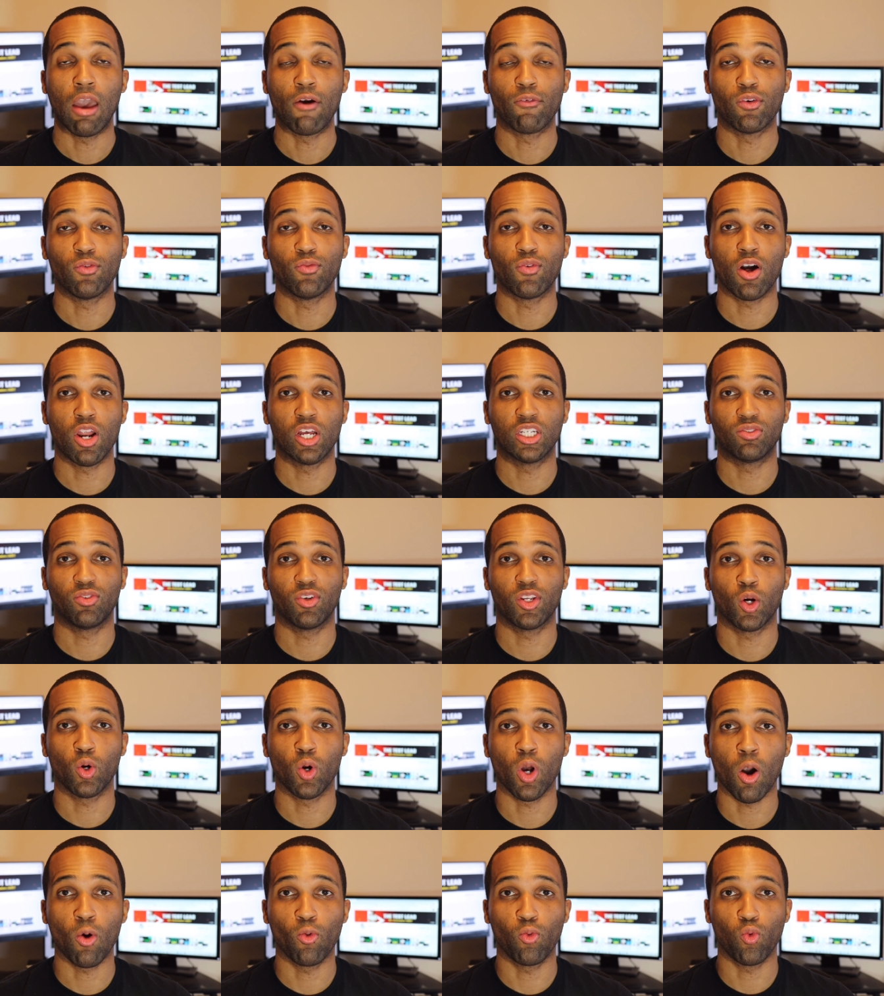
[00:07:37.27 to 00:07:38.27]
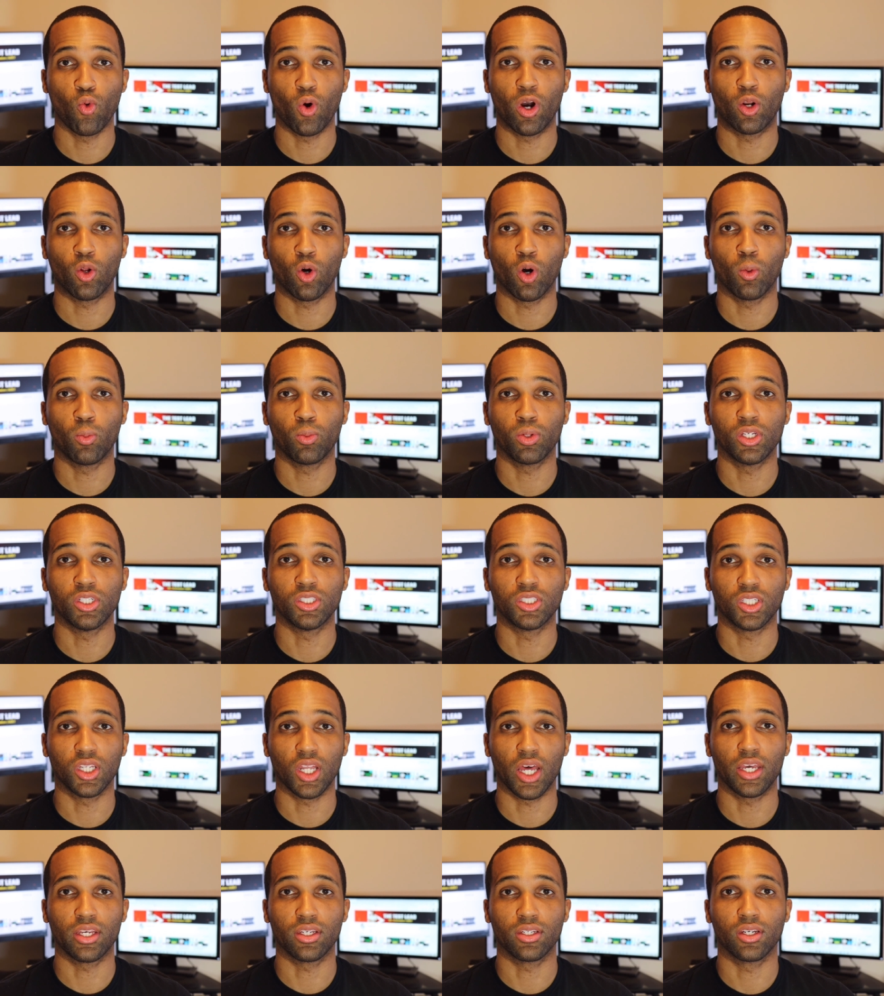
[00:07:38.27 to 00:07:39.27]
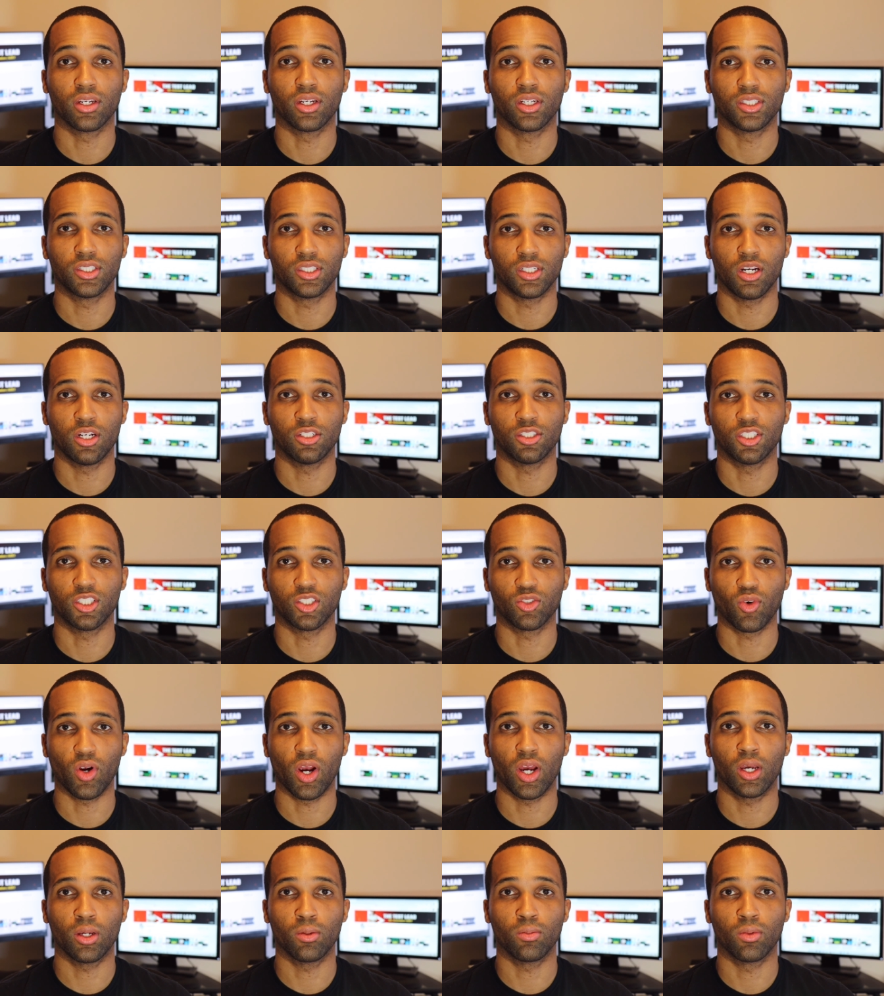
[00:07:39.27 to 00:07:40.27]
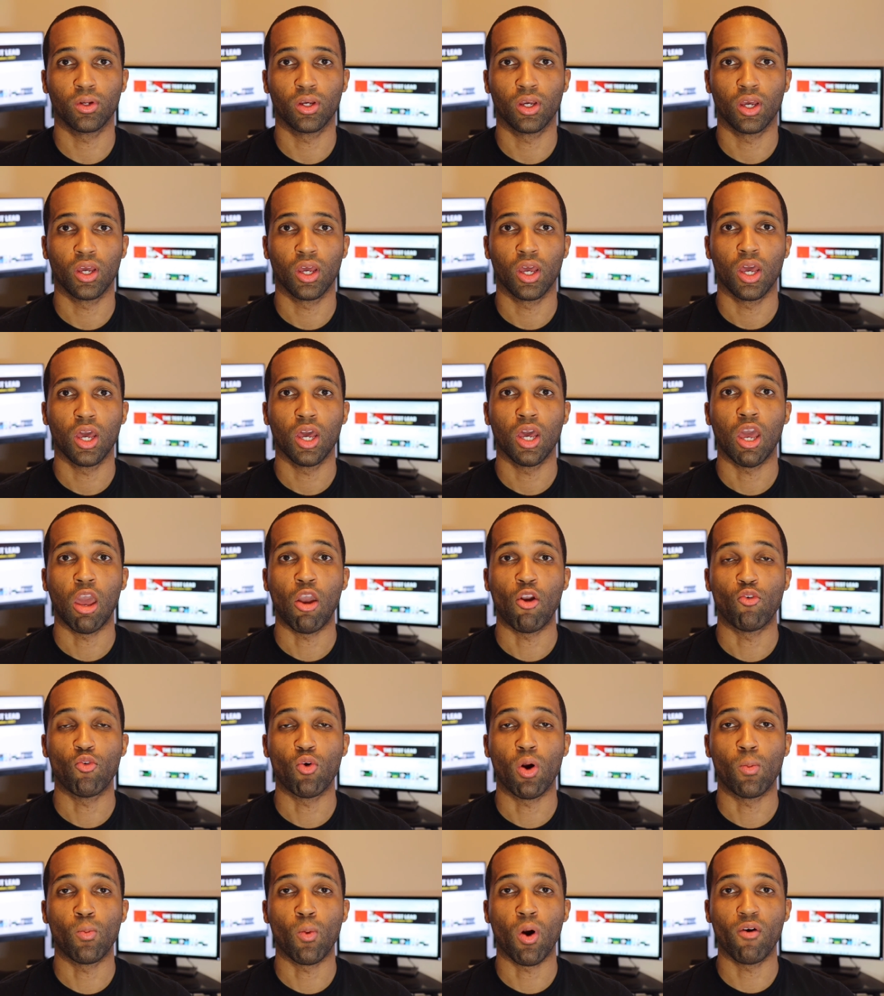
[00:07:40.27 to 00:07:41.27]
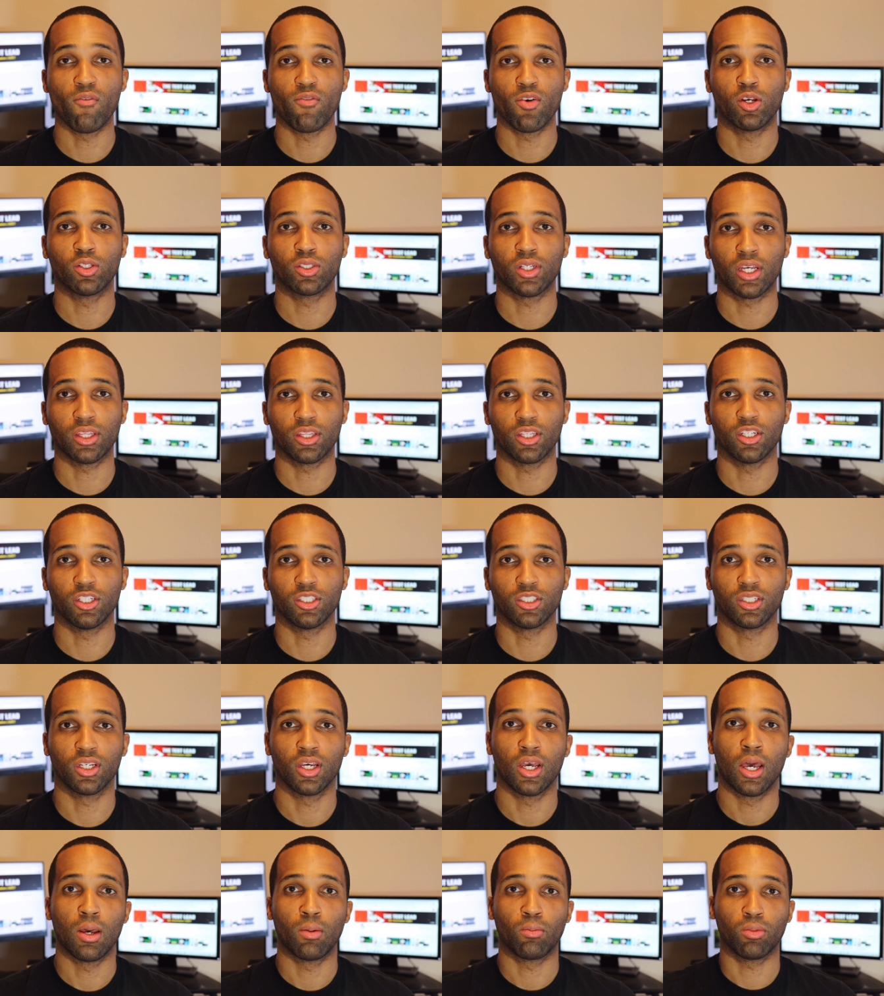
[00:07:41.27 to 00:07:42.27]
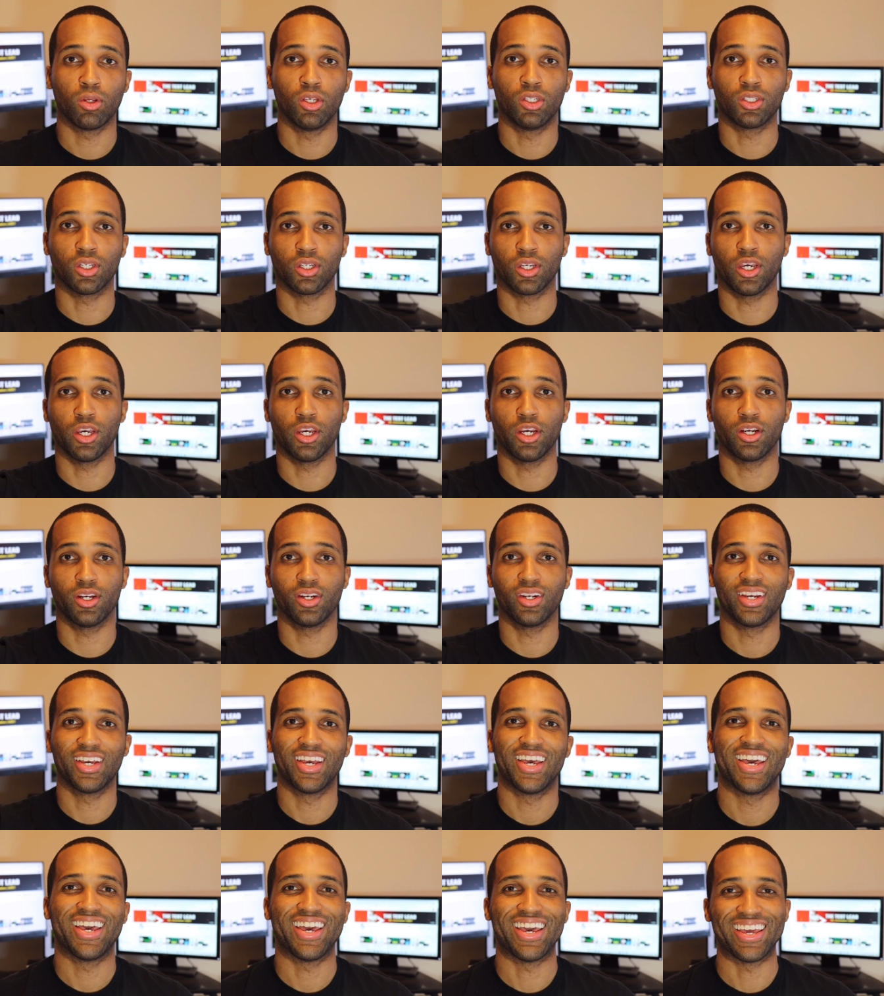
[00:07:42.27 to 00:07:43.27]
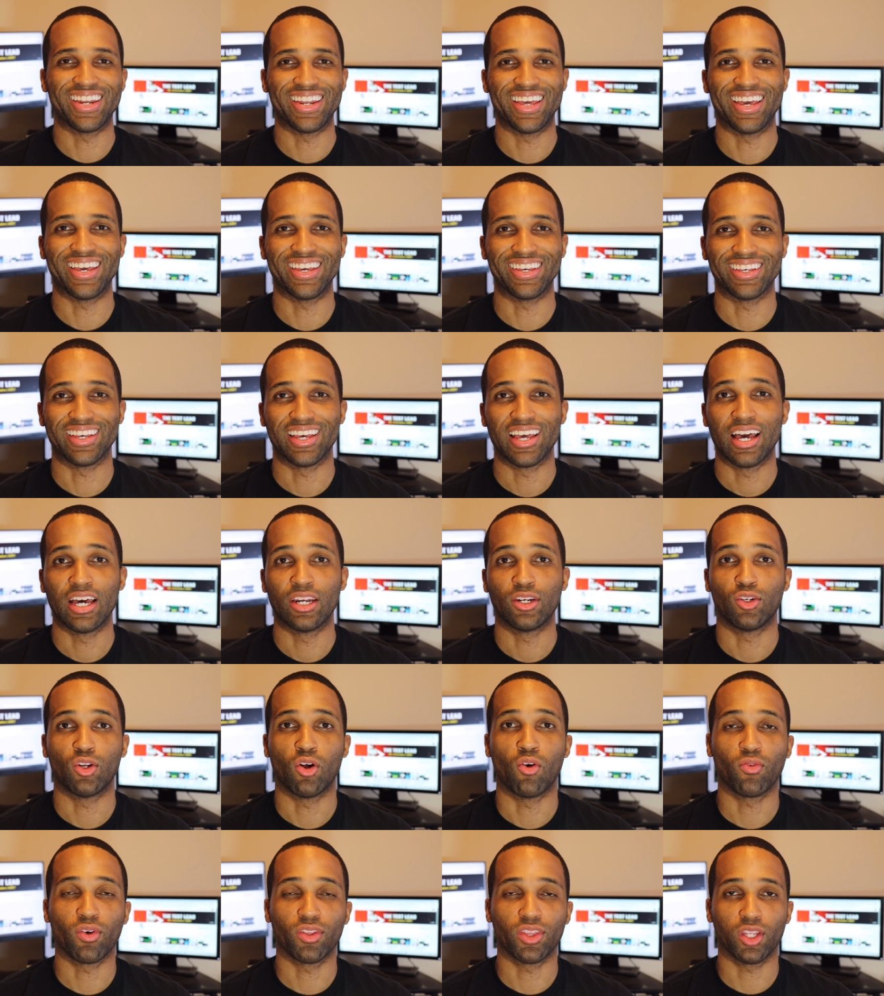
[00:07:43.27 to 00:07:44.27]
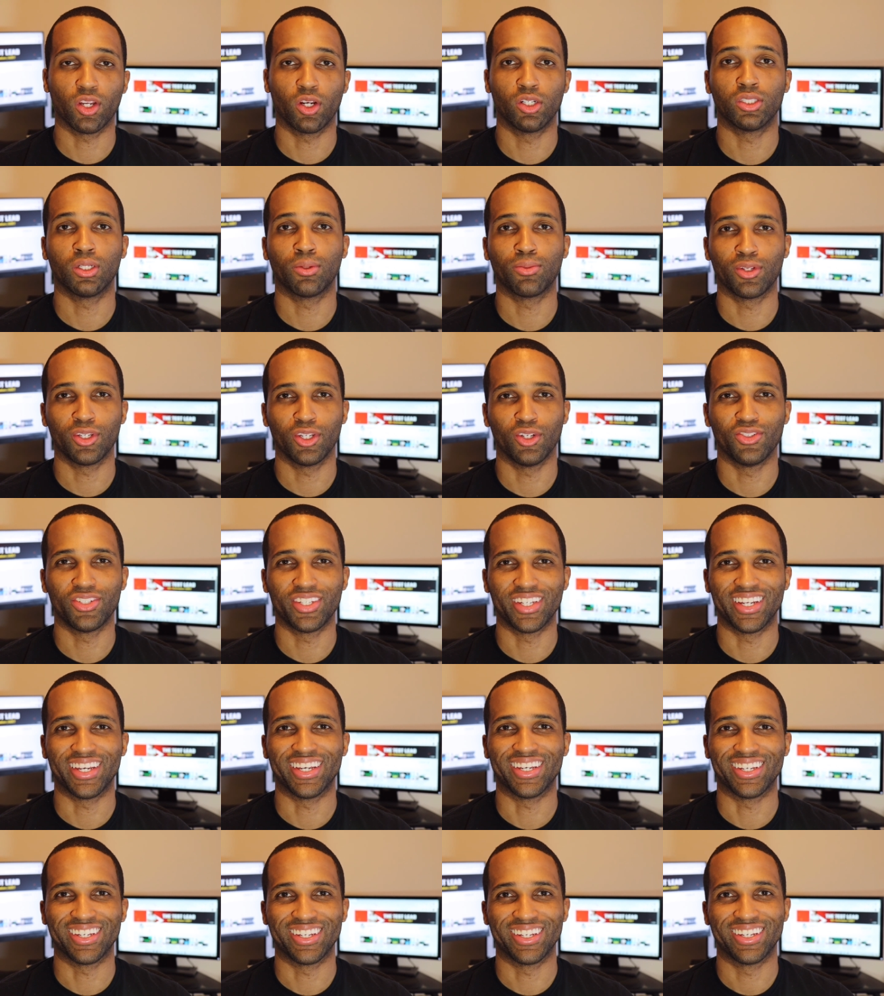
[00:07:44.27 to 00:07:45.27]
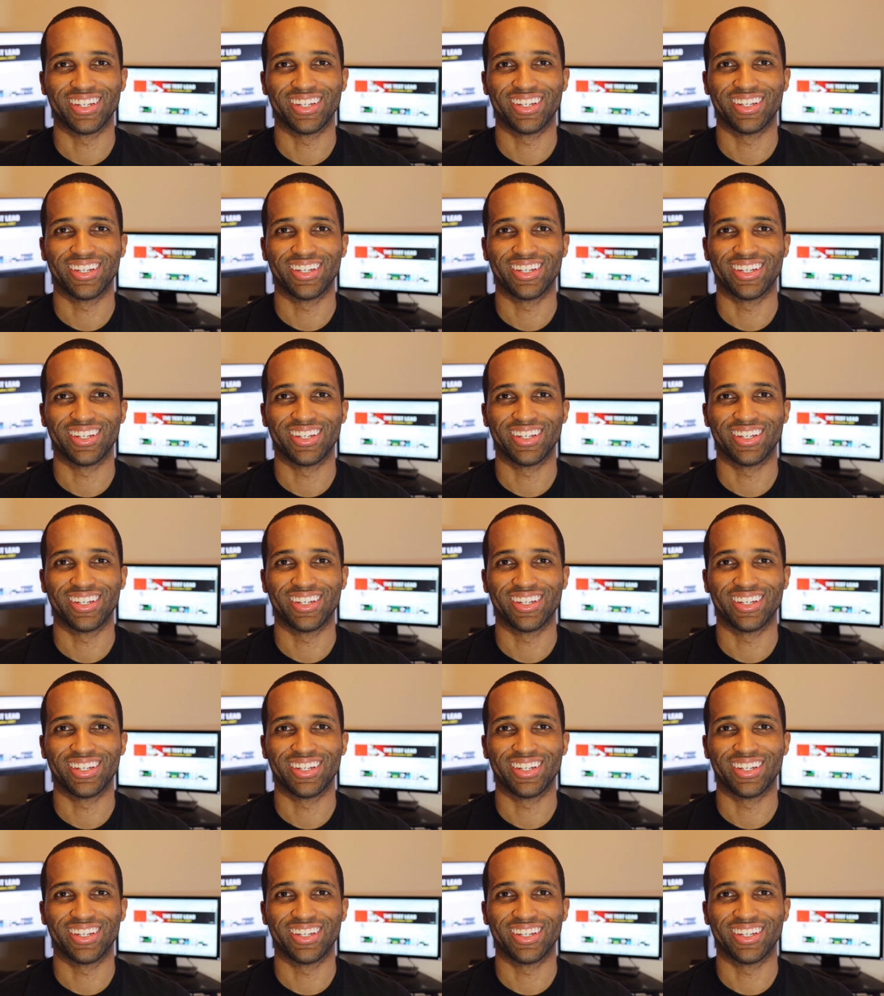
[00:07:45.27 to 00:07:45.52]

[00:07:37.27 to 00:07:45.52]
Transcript: If you found this video helpful at all, please like, share, and subscribe. If you want more videos like this, please click here. And hey, don't forget to learn something new today.